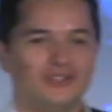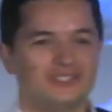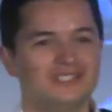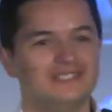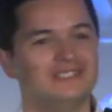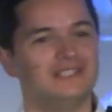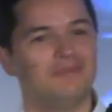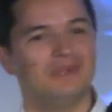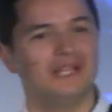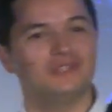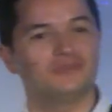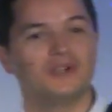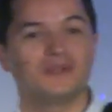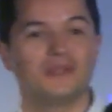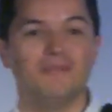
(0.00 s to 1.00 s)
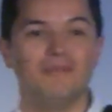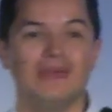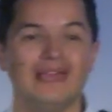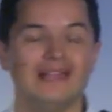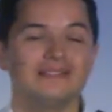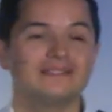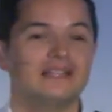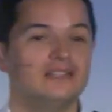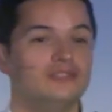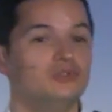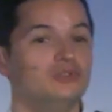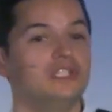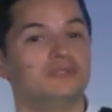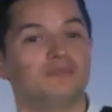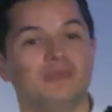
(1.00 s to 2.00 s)
because this is the place where the males, they
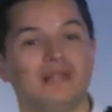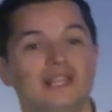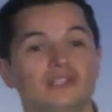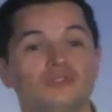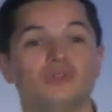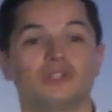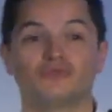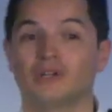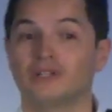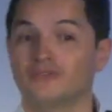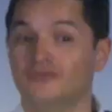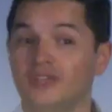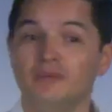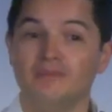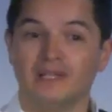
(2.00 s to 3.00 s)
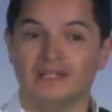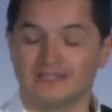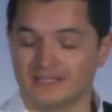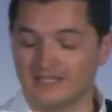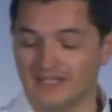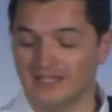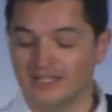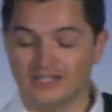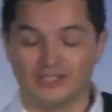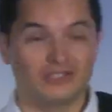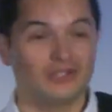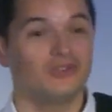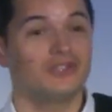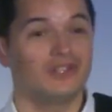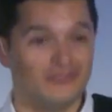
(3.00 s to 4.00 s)
do this place to attract females.
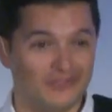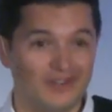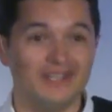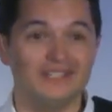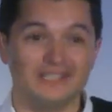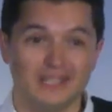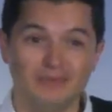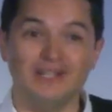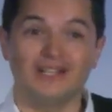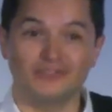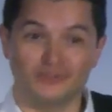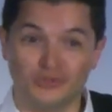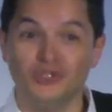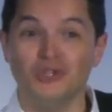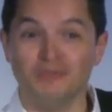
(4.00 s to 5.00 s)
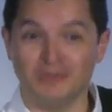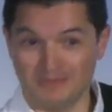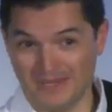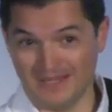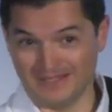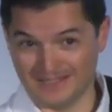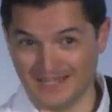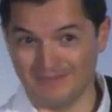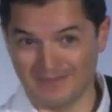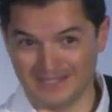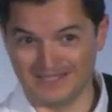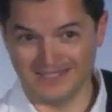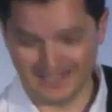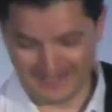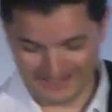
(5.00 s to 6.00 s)
So they're very similar to human beings, I
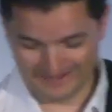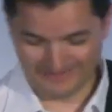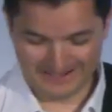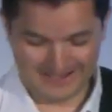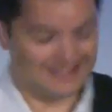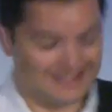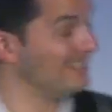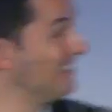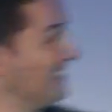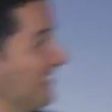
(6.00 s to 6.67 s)
might say, right?